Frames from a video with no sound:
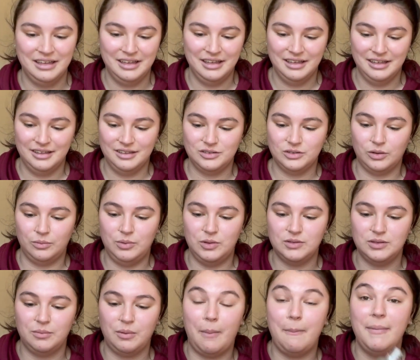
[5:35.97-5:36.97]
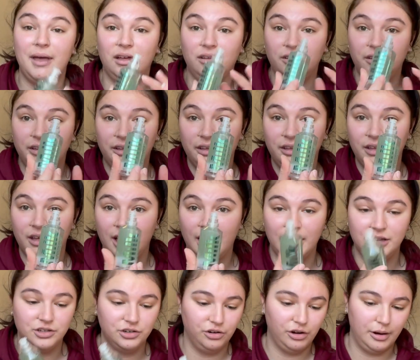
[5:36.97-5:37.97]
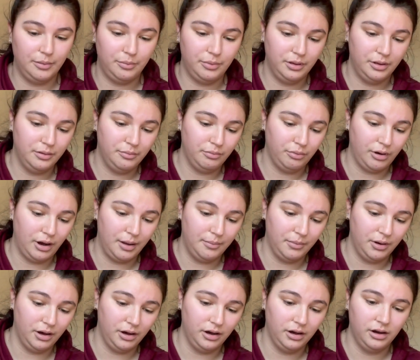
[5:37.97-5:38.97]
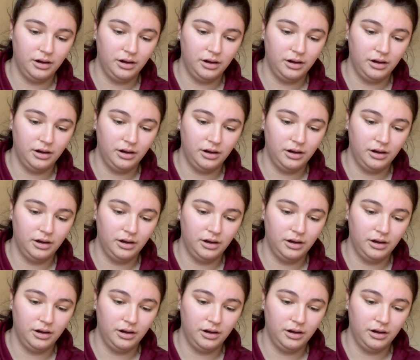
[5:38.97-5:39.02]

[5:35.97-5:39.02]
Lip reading: So I'm using my Milk Hydro Grip primer.